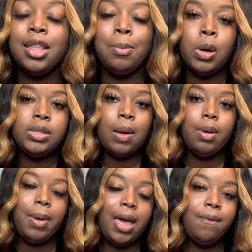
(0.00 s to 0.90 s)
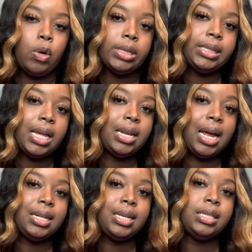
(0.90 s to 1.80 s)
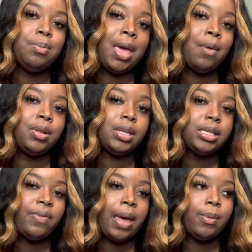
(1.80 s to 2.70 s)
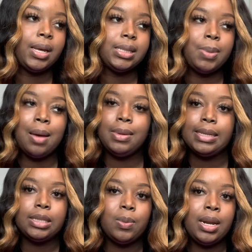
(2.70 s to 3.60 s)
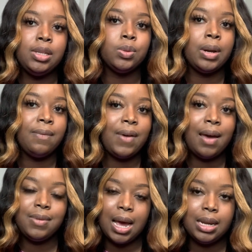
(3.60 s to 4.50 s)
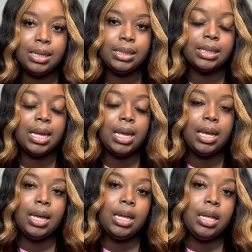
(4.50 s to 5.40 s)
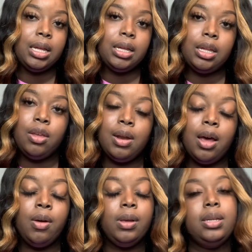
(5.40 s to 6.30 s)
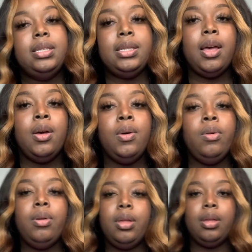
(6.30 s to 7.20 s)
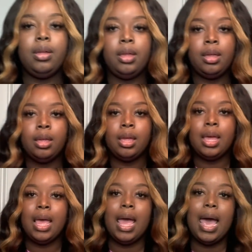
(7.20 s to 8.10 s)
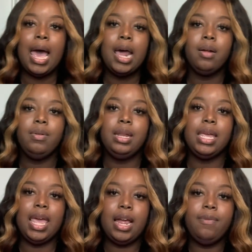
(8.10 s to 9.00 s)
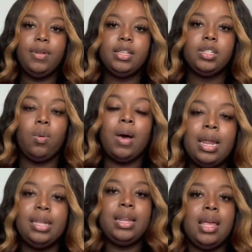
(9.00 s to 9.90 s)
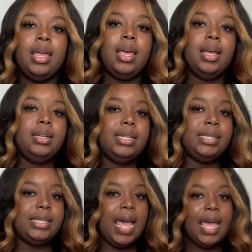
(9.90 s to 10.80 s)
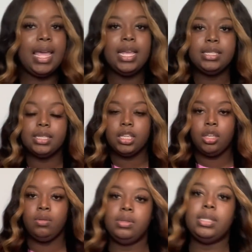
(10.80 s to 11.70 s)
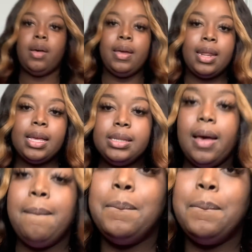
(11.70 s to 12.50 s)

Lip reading: the most I would pay for a set like this made with this fabric is probably $20, $25. You know? So I don't really care for this quality. The set is cute. So it is a